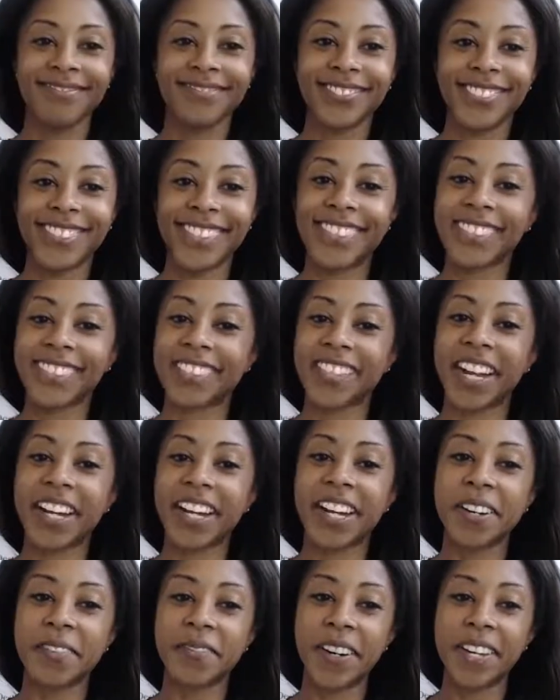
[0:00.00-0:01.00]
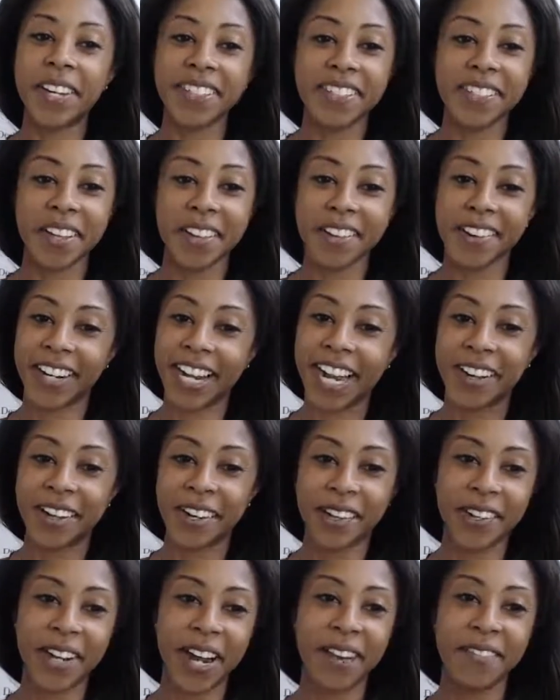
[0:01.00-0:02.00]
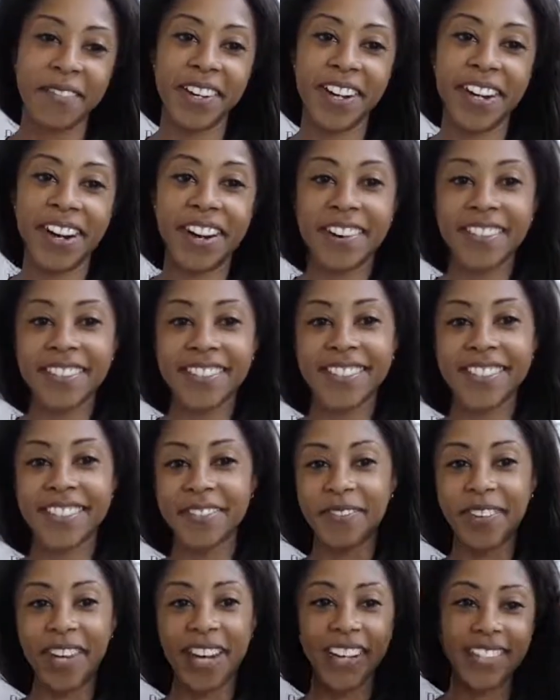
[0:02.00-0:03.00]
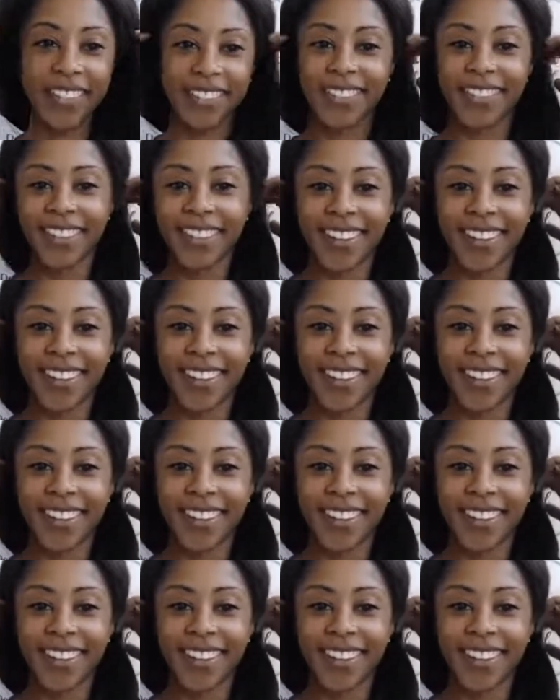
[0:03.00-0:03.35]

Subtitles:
So, because I got to make this other account go diamond now. That's a mess.